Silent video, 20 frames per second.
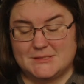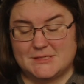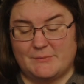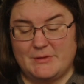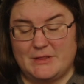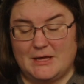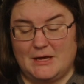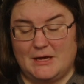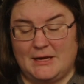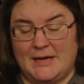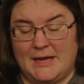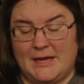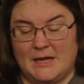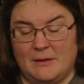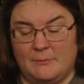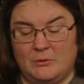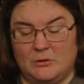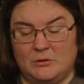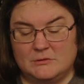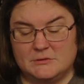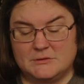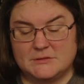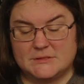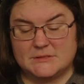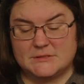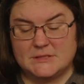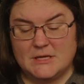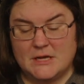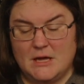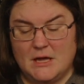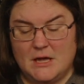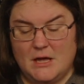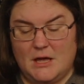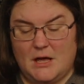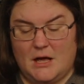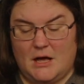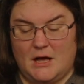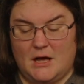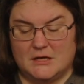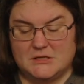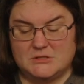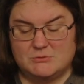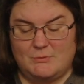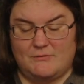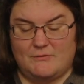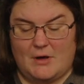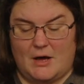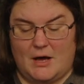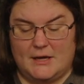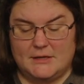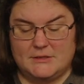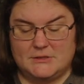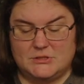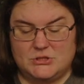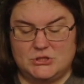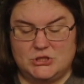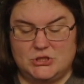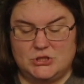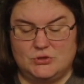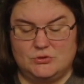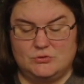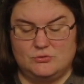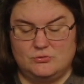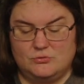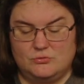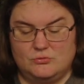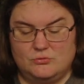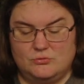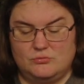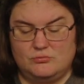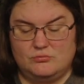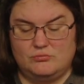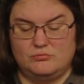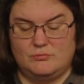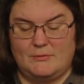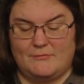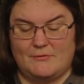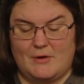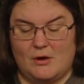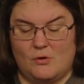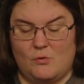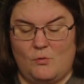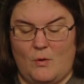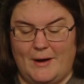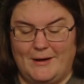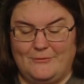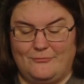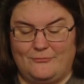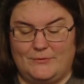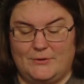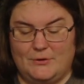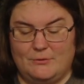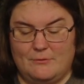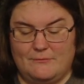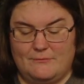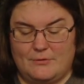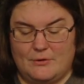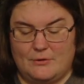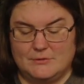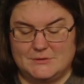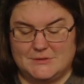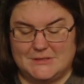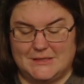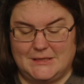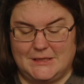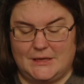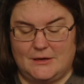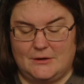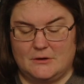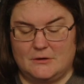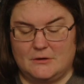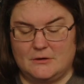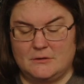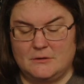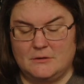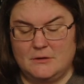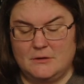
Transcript: some of the uninkables, because we've got quite a few of those in here.